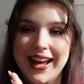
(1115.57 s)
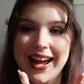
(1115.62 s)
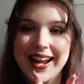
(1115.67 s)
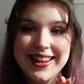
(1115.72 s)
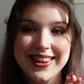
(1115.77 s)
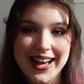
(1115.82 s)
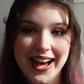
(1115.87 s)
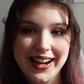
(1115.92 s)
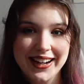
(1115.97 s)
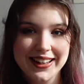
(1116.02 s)

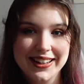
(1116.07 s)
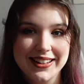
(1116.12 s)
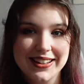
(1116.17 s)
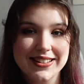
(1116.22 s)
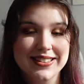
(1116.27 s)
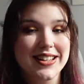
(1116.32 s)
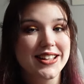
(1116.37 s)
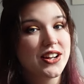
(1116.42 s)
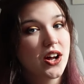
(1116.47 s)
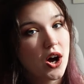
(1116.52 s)
And that
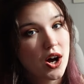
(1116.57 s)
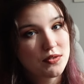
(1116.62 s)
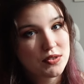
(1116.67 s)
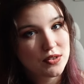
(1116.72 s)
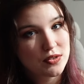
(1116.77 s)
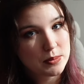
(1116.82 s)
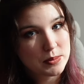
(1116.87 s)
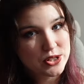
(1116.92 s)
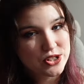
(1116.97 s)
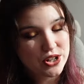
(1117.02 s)
is An Offer
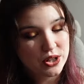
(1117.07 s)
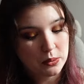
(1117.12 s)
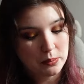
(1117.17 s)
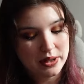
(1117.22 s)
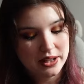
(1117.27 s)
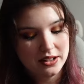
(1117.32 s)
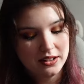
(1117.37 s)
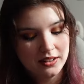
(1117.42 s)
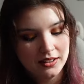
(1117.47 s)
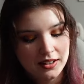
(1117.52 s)
from a
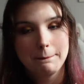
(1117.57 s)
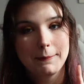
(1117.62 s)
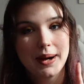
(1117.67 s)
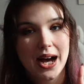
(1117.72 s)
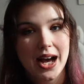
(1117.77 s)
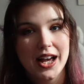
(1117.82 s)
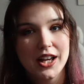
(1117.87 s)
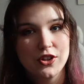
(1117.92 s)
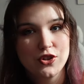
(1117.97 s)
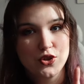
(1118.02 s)
Gentleman
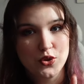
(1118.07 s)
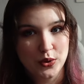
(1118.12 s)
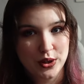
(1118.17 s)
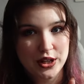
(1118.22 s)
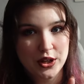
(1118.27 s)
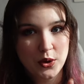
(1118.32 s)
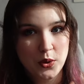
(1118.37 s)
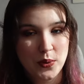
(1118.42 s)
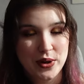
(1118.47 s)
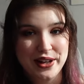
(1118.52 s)
by
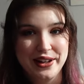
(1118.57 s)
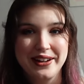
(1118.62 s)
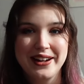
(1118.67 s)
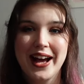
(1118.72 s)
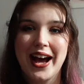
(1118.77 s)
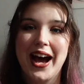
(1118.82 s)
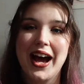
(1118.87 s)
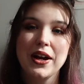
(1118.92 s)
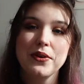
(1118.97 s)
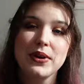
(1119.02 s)
Julia Quinn.
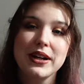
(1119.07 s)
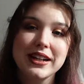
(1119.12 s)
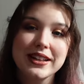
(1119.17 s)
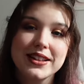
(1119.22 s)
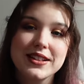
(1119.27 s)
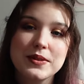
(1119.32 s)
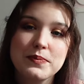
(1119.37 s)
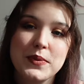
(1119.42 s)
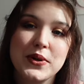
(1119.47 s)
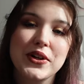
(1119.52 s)
I rated
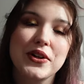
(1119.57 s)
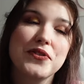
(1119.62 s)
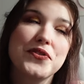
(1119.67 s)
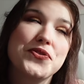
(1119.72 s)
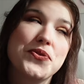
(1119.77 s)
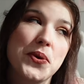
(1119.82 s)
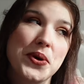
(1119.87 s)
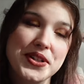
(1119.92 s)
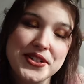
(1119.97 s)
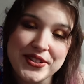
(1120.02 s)
this book
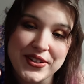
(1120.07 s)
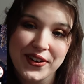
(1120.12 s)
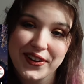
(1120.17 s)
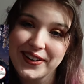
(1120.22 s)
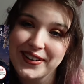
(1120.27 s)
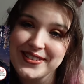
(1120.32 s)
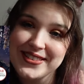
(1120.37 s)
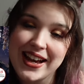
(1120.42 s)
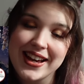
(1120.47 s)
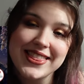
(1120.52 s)
4
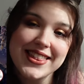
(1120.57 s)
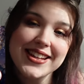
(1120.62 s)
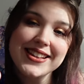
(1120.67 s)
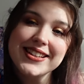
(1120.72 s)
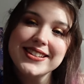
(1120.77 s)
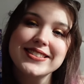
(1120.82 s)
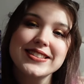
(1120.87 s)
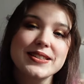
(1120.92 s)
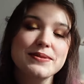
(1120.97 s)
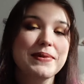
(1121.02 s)
stars. I think
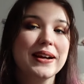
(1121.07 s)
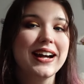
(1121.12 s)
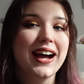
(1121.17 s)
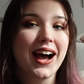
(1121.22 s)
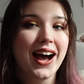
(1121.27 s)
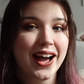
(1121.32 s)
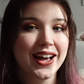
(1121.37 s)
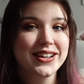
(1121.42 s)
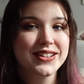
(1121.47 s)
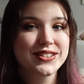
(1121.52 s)
this is my
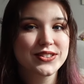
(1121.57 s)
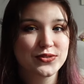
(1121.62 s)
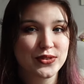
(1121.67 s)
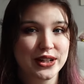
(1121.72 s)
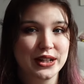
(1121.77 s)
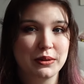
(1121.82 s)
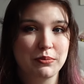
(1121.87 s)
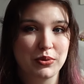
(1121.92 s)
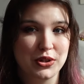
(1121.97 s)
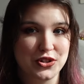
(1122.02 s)
highest
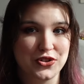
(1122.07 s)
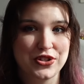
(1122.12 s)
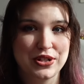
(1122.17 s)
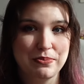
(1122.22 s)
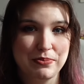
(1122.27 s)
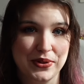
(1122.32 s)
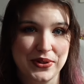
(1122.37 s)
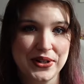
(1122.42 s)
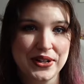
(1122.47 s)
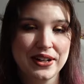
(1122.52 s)
rated
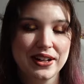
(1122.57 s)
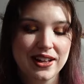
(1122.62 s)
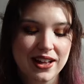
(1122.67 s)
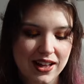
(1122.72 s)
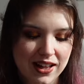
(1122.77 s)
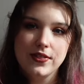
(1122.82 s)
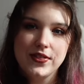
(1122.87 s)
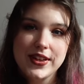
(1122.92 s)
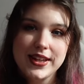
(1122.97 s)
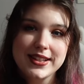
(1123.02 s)
Bridgerton book.
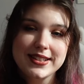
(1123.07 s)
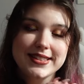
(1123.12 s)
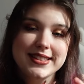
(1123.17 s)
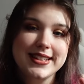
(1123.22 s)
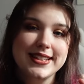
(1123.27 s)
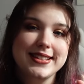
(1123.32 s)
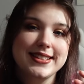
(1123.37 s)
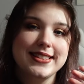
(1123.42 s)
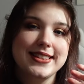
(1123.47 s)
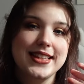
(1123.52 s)
This
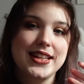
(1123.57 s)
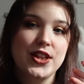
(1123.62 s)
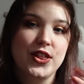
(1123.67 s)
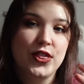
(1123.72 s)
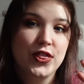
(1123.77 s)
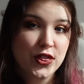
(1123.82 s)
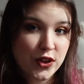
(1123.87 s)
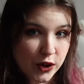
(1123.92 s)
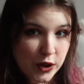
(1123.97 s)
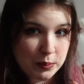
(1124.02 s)
is the
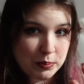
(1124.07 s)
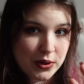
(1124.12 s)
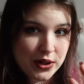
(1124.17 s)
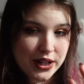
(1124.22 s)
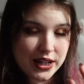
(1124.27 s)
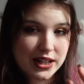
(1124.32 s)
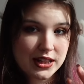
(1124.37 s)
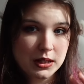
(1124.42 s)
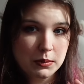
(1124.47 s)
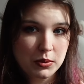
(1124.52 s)
3rd
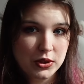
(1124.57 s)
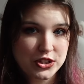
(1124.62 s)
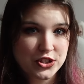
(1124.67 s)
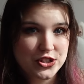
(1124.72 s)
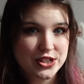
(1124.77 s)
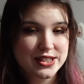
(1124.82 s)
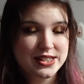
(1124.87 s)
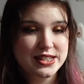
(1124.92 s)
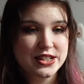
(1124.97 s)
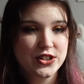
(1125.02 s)
book in the
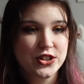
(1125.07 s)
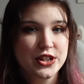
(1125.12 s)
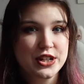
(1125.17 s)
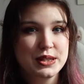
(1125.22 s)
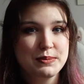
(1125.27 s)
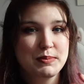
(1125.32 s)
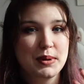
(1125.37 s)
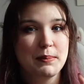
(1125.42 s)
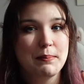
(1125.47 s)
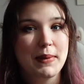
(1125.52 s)
Bridgerton
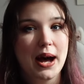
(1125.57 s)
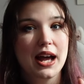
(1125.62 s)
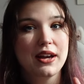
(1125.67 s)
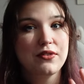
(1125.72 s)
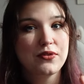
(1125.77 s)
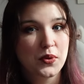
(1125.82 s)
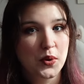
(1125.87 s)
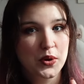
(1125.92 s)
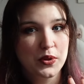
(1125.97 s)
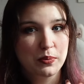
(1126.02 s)
series, but my
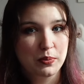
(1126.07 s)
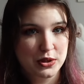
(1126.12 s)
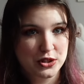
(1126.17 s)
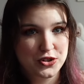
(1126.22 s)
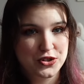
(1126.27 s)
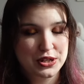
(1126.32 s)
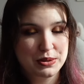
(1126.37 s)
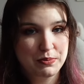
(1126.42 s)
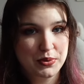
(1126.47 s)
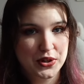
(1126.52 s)
4th
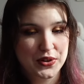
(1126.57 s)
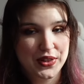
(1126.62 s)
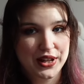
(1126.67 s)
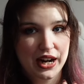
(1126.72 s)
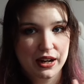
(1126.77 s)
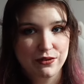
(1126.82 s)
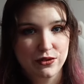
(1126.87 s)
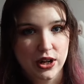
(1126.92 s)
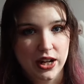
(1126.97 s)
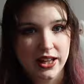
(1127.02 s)
Bridgerton book that
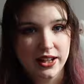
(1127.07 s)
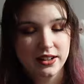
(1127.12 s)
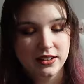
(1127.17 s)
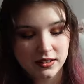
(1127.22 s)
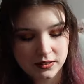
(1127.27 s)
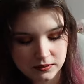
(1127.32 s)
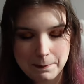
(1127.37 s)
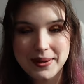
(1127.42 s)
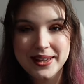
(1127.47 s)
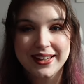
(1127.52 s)
I've read,
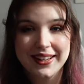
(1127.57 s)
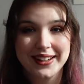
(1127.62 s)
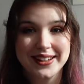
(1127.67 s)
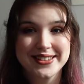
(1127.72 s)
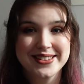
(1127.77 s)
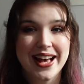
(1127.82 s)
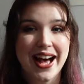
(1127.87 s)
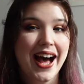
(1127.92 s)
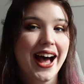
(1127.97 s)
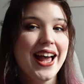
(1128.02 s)

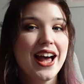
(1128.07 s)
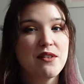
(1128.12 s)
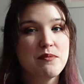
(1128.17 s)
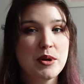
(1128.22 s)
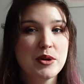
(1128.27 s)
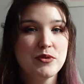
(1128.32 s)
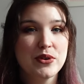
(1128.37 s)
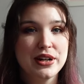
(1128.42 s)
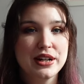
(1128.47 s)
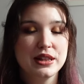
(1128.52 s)
because I have
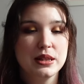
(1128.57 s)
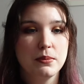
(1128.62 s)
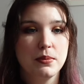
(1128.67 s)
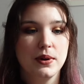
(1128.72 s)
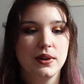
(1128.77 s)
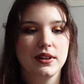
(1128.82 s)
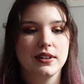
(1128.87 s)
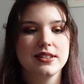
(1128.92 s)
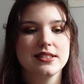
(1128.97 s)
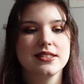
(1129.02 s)
been reading the
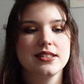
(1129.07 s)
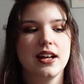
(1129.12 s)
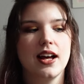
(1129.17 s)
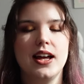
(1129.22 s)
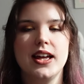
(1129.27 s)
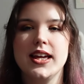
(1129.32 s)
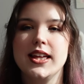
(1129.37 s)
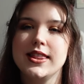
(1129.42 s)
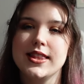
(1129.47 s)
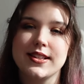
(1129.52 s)
books
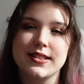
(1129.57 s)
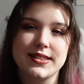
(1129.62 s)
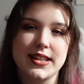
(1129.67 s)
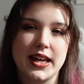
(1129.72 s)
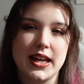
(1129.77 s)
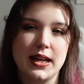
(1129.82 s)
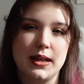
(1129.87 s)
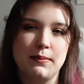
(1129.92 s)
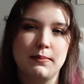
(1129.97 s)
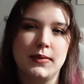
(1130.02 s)
in the
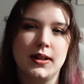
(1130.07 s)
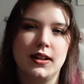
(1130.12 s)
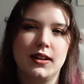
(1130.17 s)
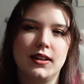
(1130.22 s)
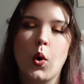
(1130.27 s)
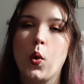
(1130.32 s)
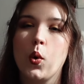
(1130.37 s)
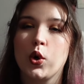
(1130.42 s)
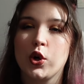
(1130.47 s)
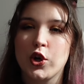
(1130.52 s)
same
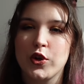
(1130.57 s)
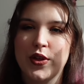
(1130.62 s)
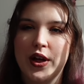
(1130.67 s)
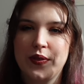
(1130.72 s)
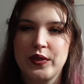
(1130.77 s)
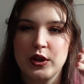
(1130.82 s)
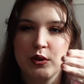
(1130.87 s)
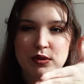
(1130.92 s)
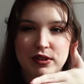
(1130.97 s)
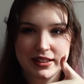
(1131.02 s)
order
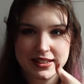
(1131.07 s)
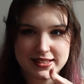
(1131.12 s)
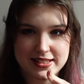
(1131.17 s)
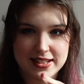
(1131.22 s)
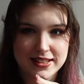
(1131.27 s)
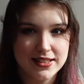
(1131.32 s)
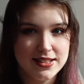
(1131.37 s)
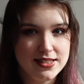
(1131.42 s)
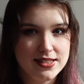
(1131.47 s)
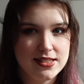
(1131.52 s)
that they're
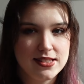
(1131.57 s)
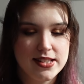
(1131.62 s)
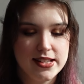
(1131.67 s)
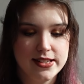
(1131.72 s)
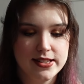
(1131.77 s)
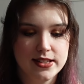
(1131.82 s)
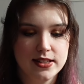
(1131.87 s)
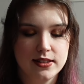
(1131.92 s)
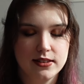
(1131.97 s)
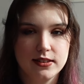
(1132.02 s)
releasing the
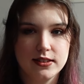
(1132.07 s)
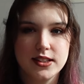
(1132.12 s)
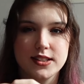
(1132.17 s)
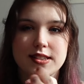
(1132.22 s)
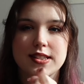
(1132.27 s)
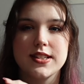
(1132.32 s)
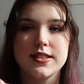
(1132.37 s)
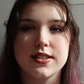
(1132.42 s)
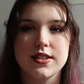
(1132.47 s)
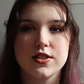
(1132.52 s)

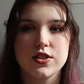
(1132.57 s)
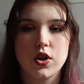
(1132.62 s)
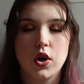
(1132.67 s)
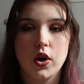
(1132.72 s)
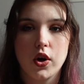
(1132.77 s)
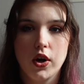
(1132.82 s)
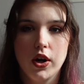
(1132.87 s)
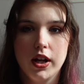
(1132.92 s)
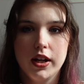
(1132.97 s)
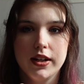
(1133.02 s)
seasons
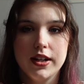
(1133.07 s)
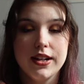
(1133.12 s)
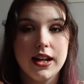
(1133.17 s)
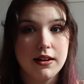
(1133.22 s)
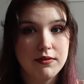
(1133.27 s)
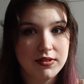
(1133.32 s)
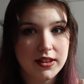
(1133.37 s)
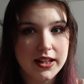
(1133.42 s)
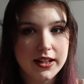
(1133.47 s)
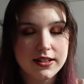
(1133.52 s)
on
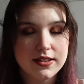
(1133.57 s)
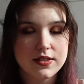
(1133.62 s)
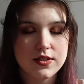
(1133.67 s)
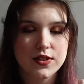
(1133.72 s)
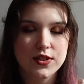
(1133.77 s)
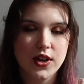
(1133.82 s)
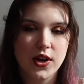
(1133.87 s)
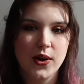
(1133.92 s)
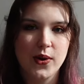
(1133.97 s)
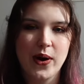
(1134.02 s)
Netflix.
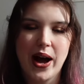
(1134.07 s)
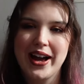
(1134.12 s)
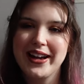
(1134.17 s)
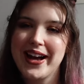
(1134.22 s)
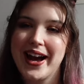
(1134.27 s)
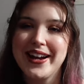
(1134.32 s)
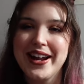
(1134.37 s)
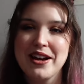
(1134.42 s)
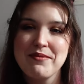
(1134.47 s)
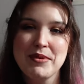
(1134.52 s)
So I
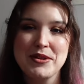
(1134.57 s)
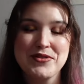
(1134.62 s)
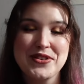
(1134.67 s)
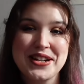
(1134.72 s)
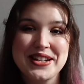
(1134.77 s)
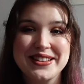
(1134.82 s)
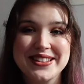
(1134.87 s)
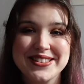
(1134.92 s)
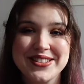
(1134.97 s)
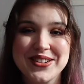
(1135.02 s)
kind of have been
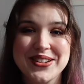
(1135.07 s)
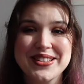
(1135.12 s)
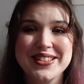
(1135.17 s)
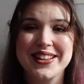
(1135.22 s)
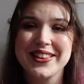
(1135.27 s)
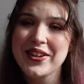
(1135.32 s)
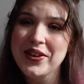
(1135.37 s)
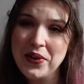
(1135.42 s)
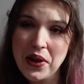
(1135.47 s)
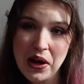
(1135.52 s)
reading the series
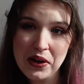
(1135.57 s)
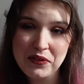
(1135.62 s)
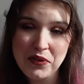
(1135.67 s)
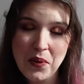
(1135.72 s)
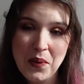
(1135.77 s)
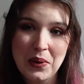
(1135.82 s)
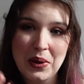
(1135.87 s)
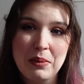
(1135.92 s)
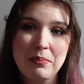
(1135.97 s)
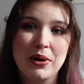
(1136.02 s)
a little out of
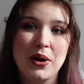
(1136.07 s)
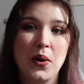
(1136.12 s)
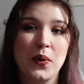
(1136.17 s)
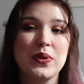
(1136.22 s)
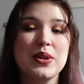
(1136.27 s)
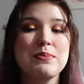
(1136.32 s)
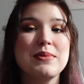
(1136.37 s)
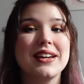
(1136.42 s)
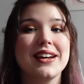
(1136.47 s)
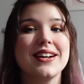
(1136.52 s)
order, but
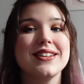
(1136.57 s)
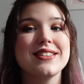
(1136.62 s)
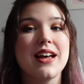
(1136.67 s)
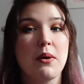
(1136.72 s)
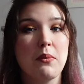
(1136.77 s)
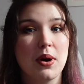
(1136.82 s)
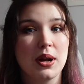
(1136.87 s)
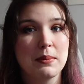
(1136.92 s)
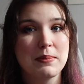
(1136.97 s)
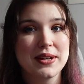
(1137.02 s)
only because I
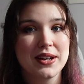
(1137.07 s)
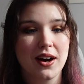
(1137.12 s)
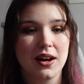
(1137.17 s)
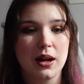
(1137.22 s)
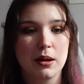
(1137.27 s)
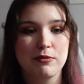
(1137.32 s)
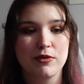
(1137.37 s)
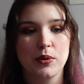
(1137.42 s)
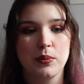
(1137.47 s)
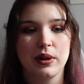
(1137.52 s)
want to be caught
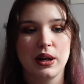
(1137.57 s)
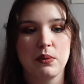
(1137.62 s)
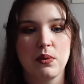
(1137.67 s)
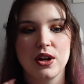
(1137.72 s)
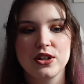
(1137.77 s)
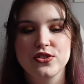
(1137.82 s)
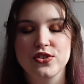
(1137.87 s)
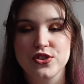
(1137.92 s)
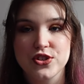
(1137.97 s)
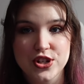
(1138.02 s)
up for when I
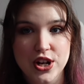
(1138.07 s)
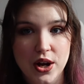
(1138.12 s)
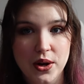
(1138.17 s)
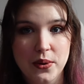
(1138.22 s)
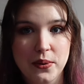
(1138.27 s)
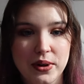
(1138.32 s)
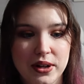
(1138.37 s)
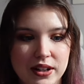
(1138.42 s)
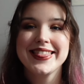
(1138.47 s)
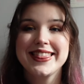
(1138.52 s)
watch the
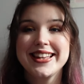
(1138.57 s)
show.